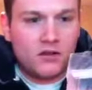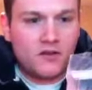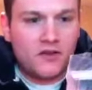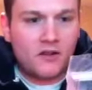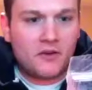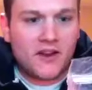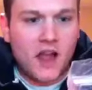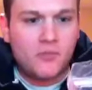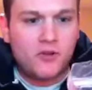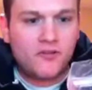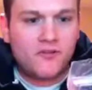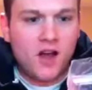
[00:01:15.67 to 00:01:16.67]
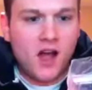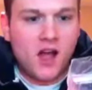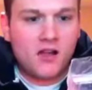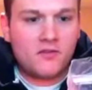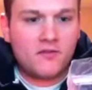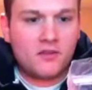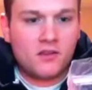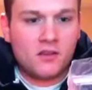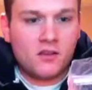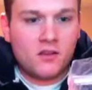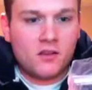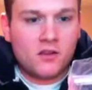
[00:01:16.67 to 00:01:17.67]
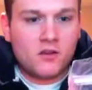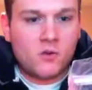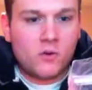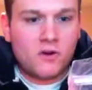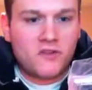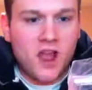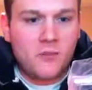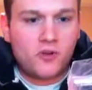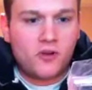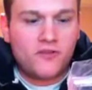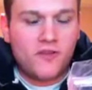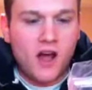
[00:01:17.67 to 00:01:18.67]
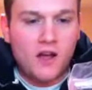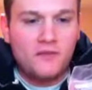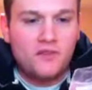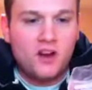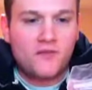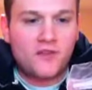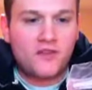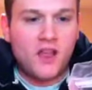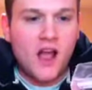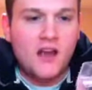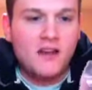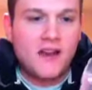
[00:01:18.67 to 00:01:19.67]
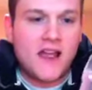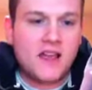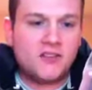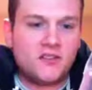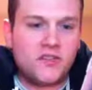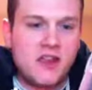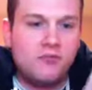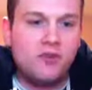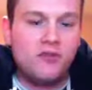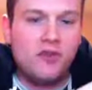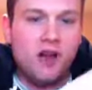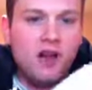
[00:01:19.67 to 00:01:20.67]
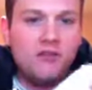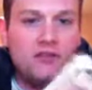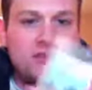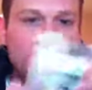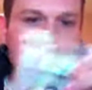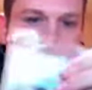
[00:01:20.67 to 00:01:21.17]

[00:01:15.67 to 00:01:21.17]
Centering 9.5, corners 9.5, surface 9, and edges 8.5.